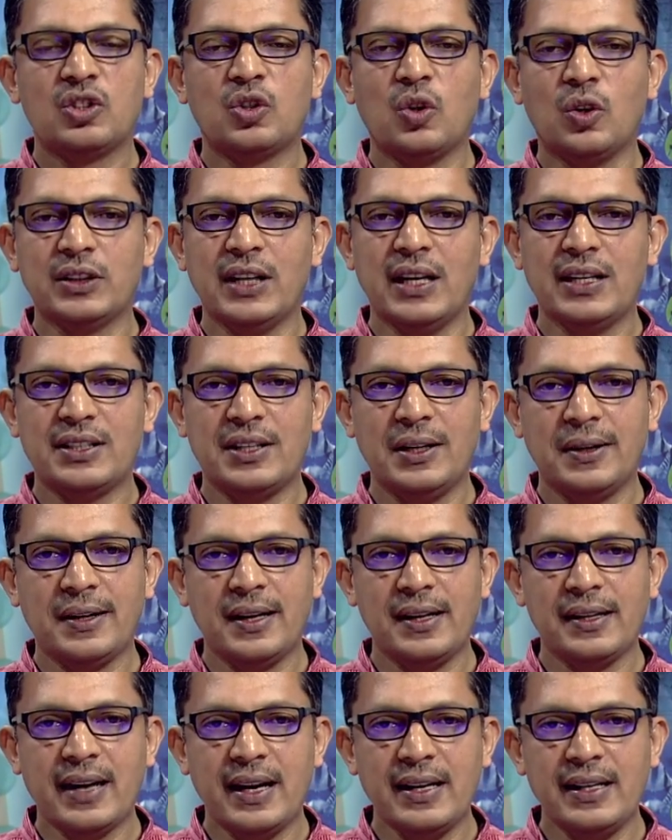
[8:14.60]
so that
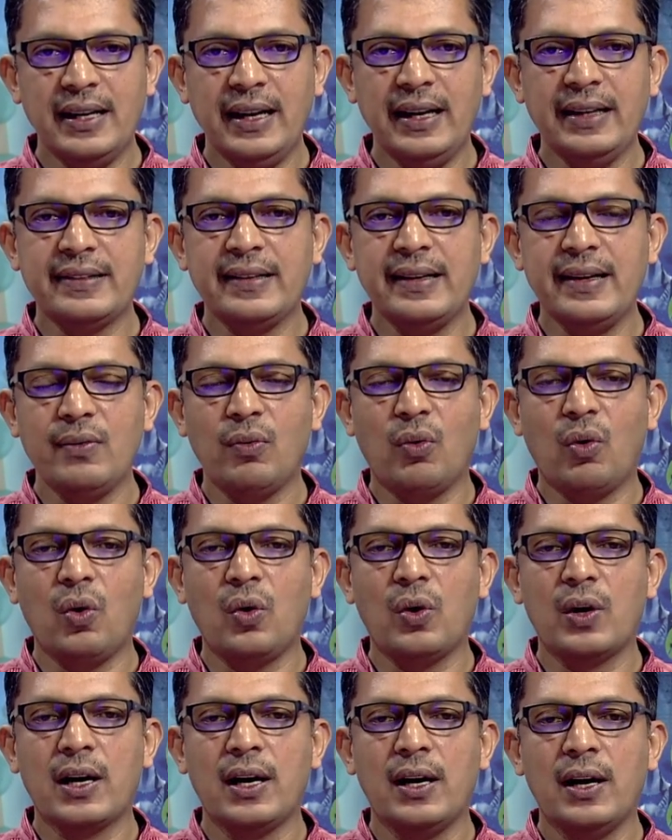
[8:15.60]
children can easily
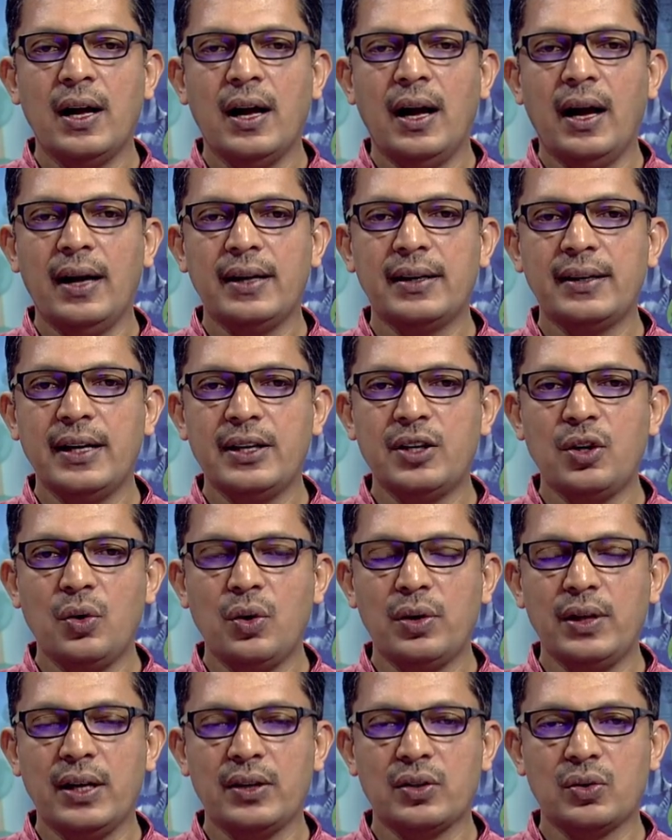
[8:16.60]
walk and get
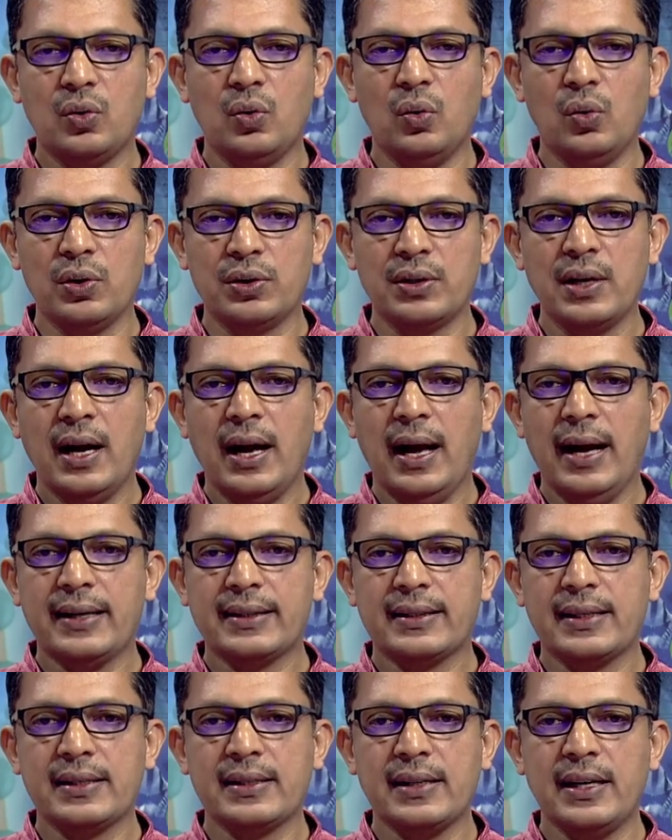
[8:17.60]
into their schools,
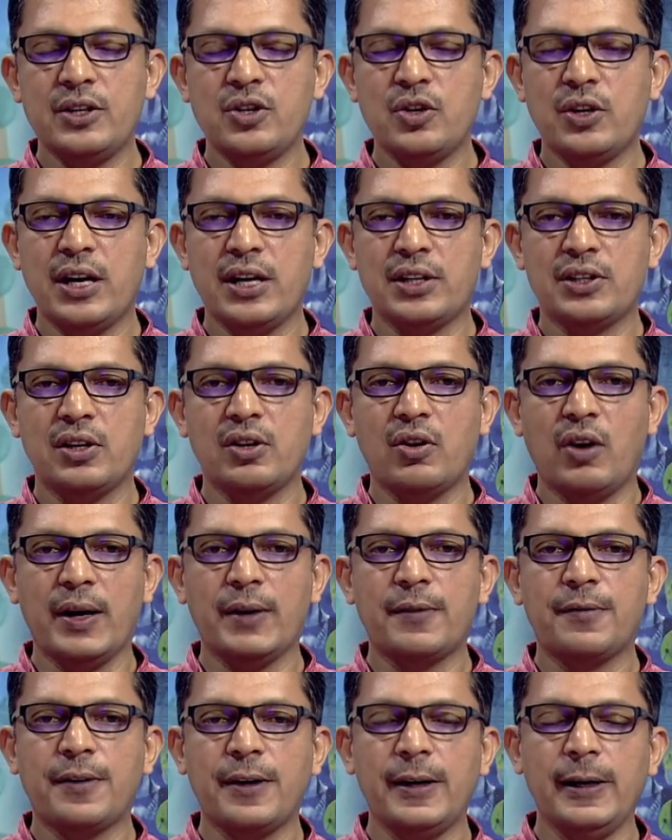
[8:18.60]
access education
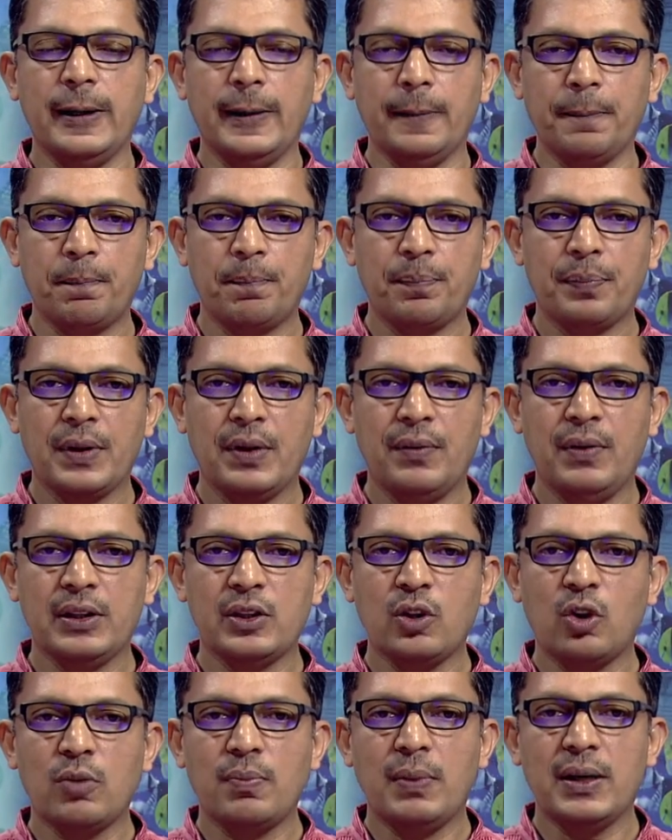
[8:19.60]
quite freely
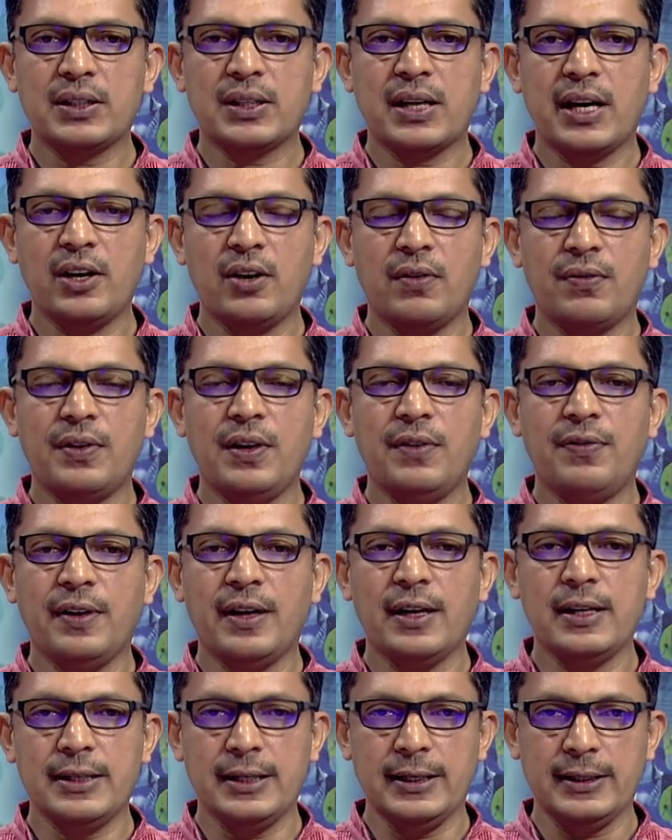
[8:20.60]
without much kind of
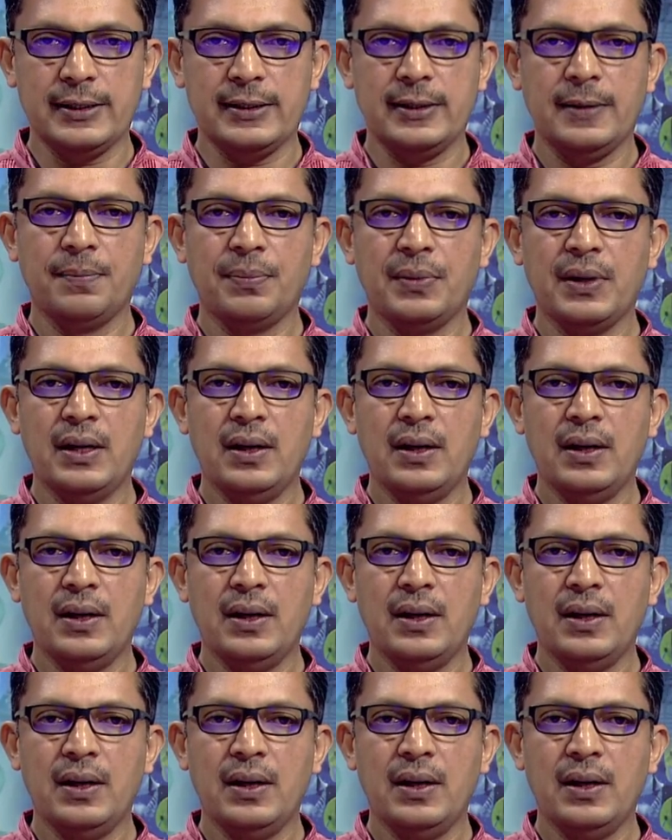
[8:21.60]
difficulties.